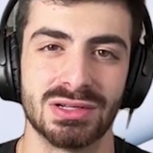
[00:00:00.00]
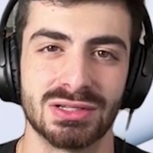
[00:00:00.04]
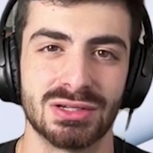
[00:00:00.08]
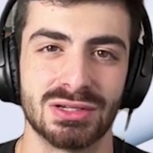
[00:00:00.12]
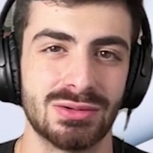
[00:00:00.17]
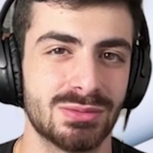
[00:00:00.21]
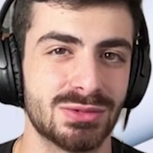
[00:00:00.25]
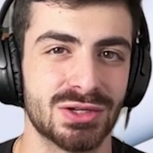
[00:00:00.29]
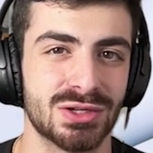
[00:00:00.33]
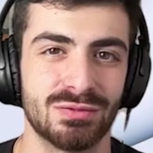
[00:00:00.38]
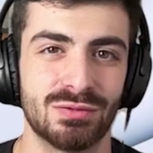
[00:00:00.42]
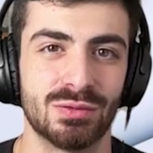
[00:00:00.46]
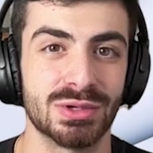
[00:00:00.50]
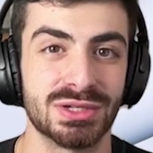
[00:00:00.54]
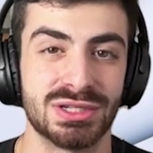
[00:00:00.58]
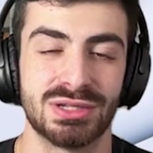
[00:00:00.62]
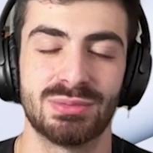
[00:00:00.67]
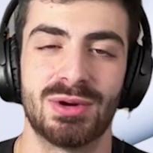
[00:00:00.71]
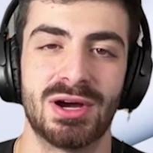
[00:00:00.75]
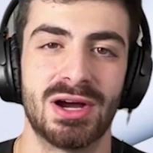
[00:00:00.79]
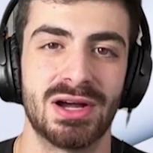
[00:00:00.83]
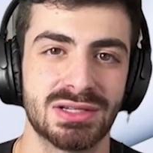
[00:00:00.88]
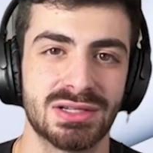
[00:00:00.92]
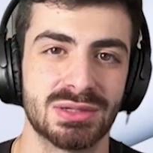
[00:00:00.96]
terms of what's
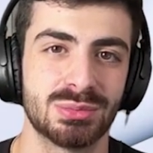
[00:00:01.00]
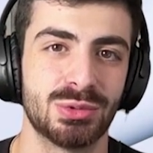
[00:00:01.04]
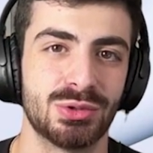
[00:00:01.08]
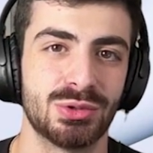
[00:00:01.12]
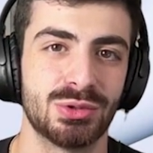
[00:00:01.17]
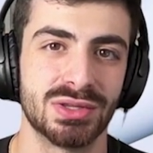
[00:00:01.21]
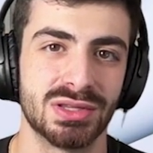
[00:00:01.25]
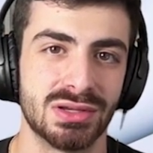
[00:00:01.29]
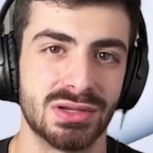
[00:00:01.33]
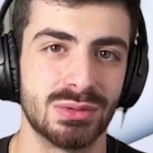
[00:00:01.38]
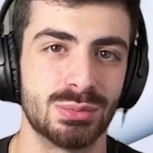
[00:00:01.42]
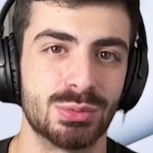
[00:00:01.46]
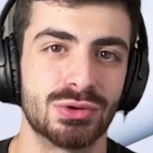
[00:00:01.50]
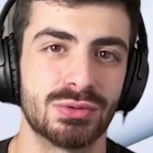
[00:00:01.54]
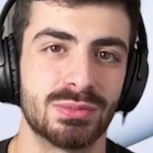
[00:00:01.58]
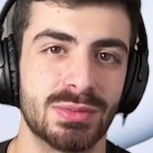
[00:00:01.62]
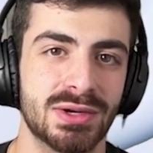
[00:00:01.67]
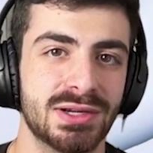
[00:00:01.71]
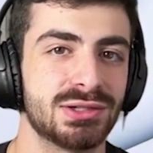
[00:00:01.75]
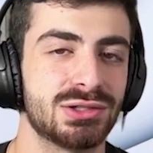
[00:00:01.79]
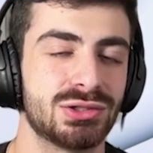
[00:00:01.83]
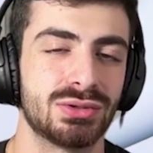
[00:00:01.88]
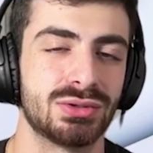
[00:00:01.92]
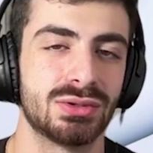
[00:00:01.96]
possible with Keyboard
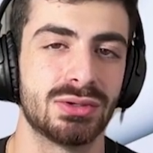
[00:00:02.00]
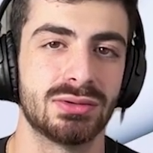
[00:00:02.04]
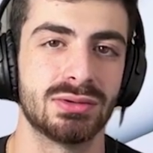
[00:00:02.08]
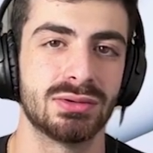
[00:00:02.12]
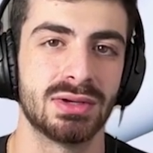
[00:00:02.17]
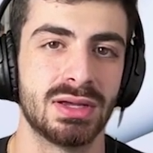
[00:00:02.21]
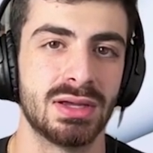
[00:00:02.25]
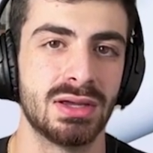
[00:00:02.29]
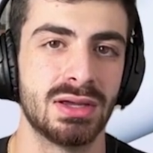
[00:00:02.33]
Maestro.